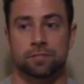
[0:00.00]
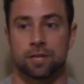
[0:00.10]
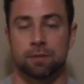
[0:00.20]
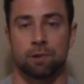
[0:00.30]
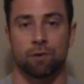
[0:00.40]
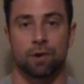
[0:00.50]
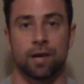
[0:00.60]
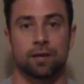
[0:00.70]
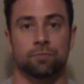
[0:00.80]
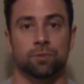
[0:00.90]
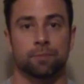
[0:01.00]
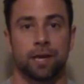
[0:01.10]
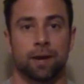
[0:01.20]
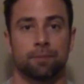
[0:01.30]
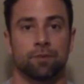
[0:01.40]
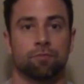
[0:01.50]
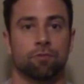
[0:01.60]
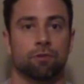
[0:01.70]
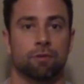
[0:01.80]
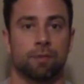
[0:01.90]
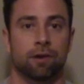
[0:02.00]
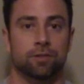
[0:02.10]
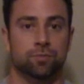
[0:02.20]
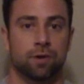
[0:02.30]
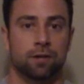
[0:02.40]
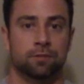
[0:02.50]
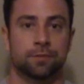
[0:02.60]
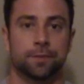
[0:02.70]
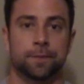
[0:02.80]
send them our way, and we'll be happy to forward them out as well.